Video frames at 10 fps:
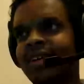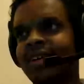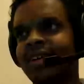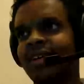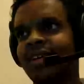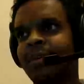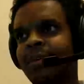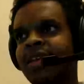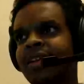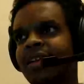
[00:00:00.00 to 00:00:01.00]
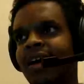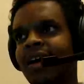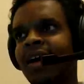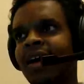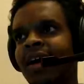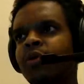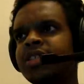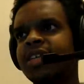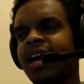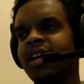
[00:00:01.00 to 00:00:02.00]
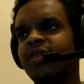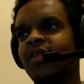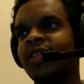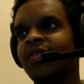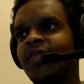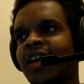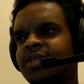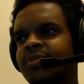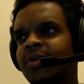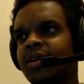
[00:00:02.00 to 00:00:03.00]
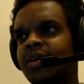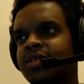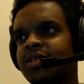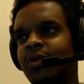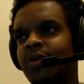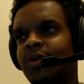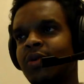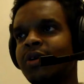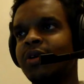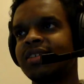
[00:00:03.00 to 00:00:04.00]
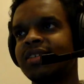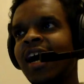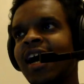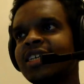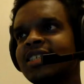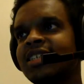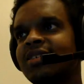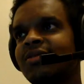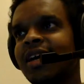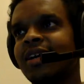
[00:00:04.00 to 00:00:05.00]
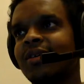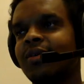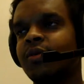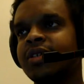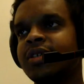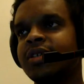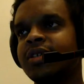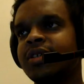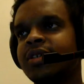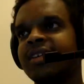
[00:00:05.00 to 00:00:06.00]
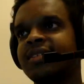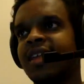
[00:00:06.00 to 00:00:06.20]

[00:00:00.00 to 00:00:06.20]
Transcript: I mean, I was kind of on the fence because when I actually was thinking stay,